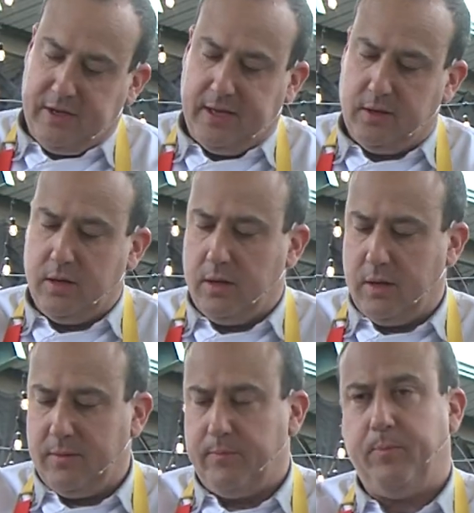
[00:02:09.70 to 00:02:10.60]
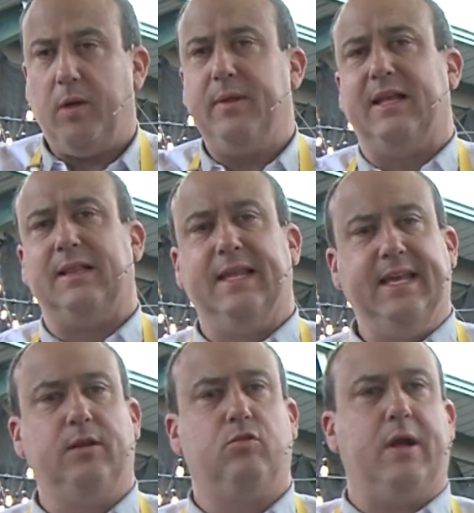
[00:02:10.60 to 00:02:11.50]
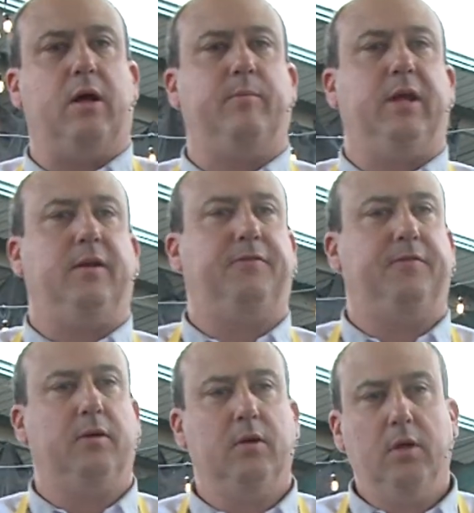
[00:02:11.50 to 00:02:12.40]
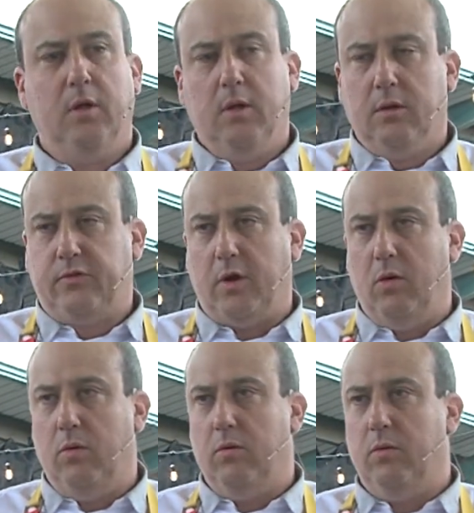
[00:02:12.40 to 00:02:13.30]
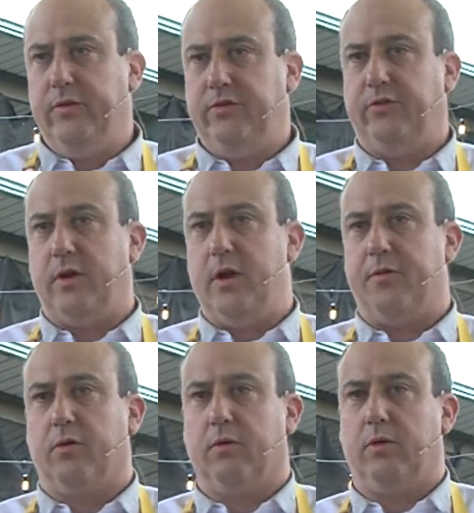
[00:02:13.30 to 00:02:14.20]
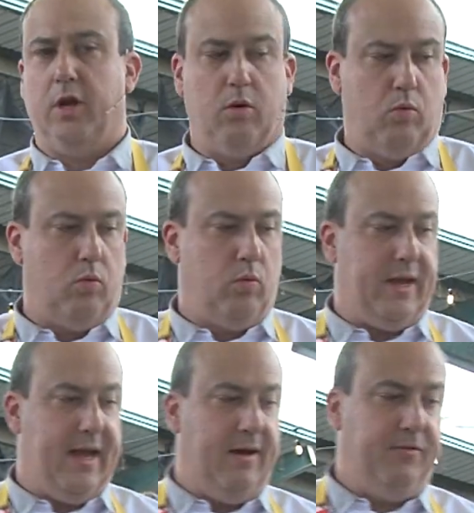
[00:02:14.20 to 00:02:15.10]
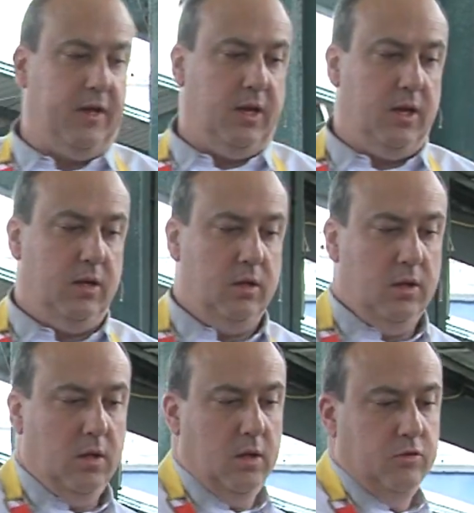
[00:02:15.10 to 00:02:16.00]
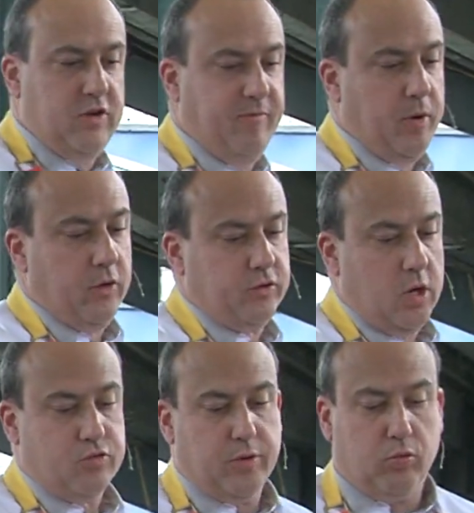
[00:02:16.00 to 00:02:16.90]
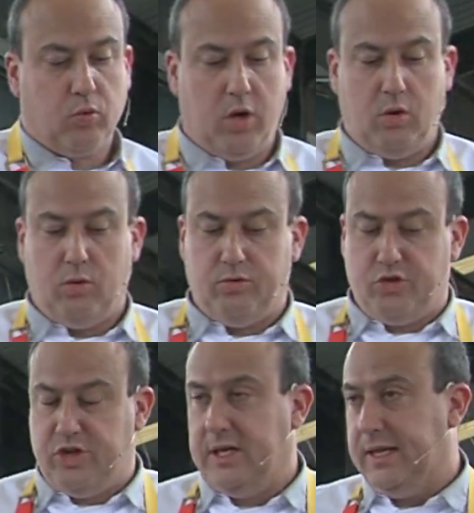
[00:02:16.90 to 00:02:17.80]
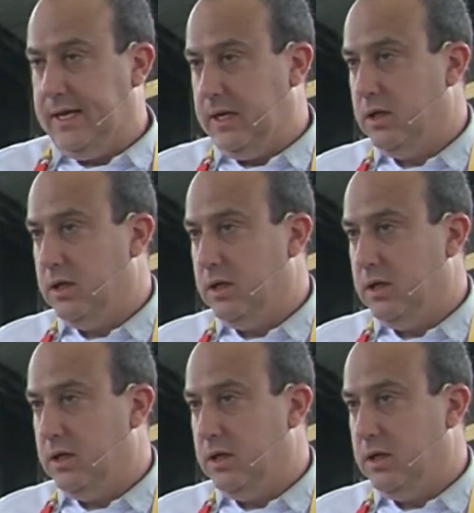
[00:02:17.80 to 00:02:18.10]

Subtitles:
get probably a lean ground beef. So this is another, you know, we have the Chef Paul's Country Road chili